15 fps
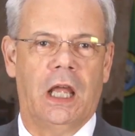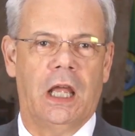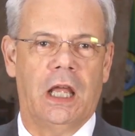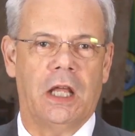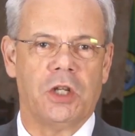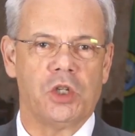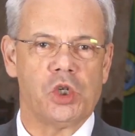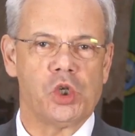
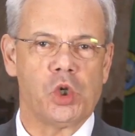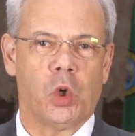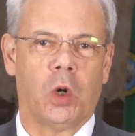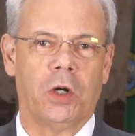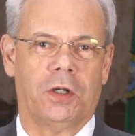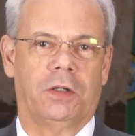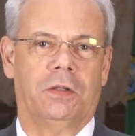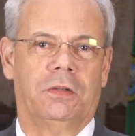and
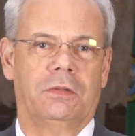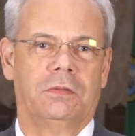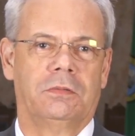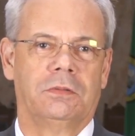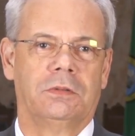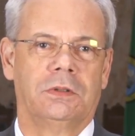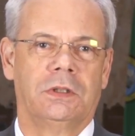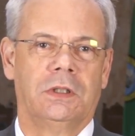shorten
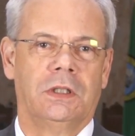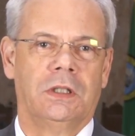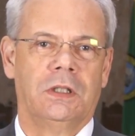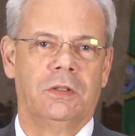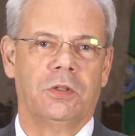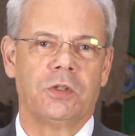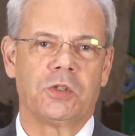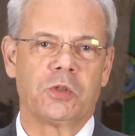
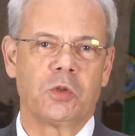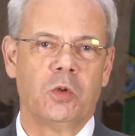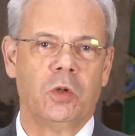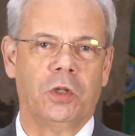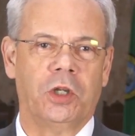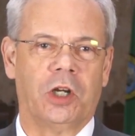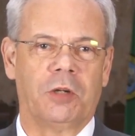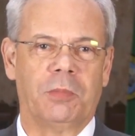the
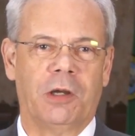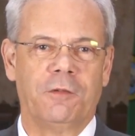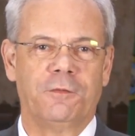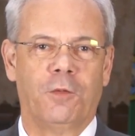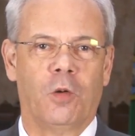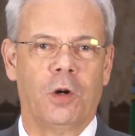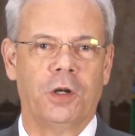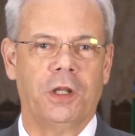school year by
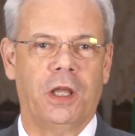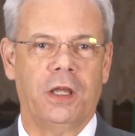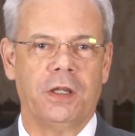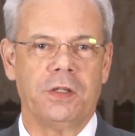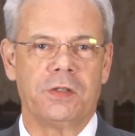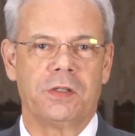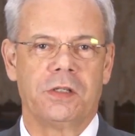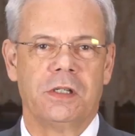4
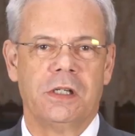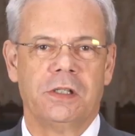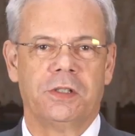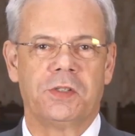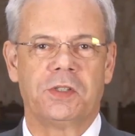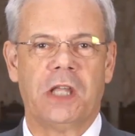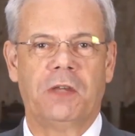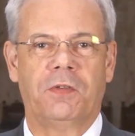days
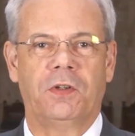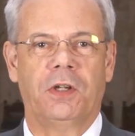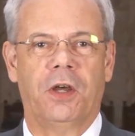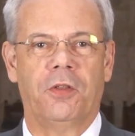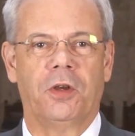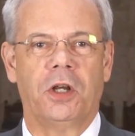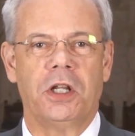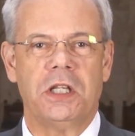to save
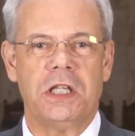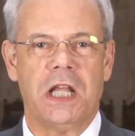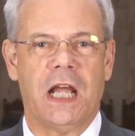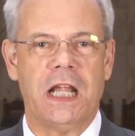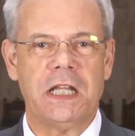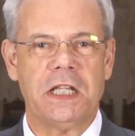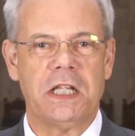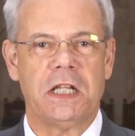another
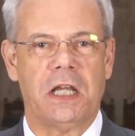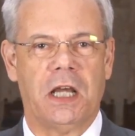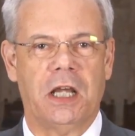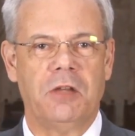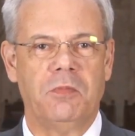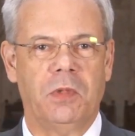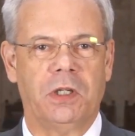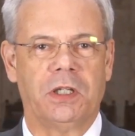
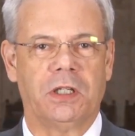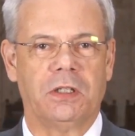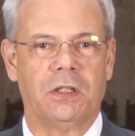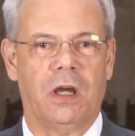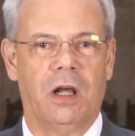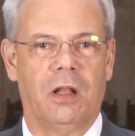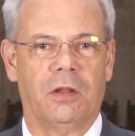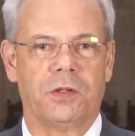$99 million.
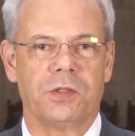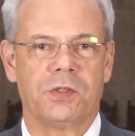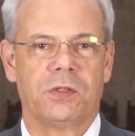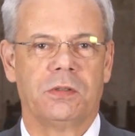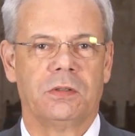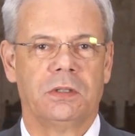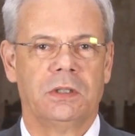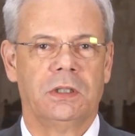
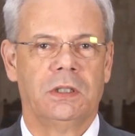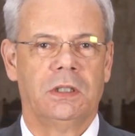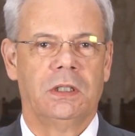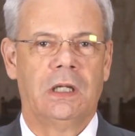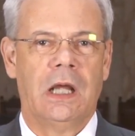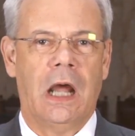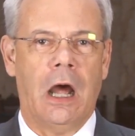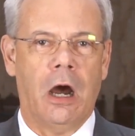
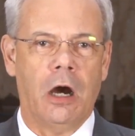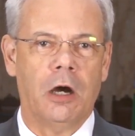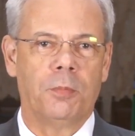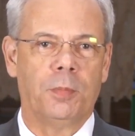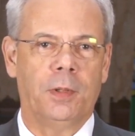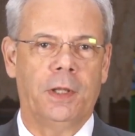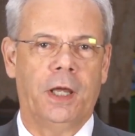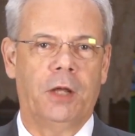Our
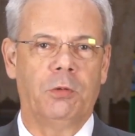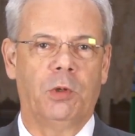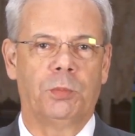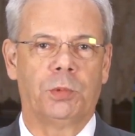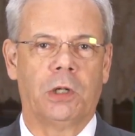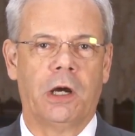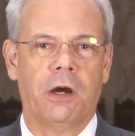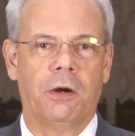plan
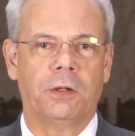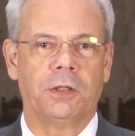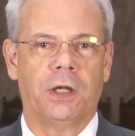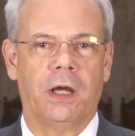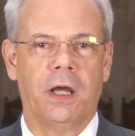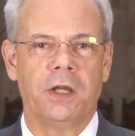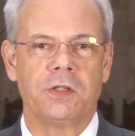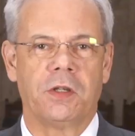would
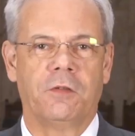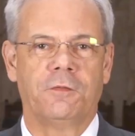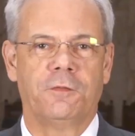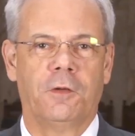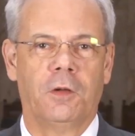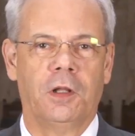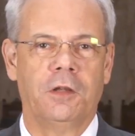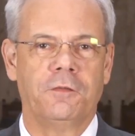prioritize and
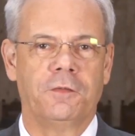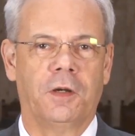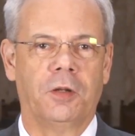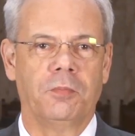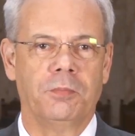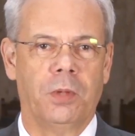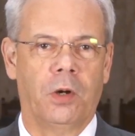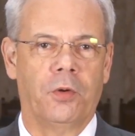fully
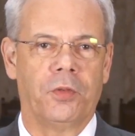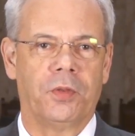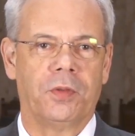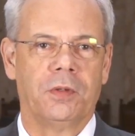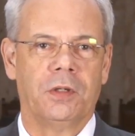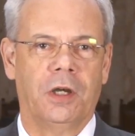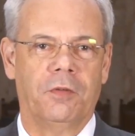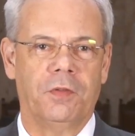fund both
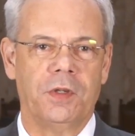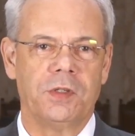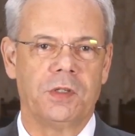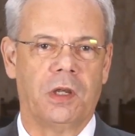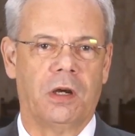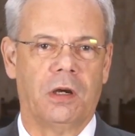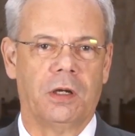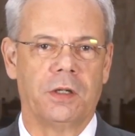of these
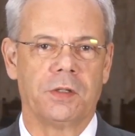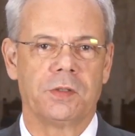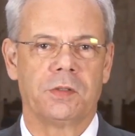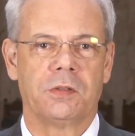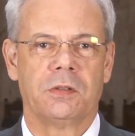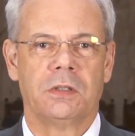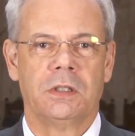areas.